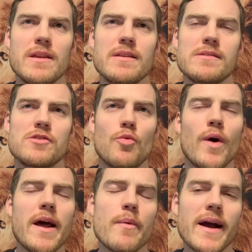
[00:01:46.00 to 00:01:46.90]
what
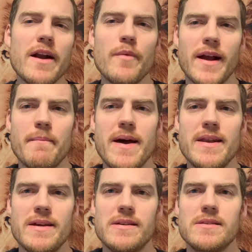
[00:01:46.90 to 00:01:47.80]
I would kind of recommend
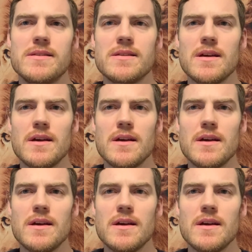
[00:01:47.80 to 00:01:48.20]
is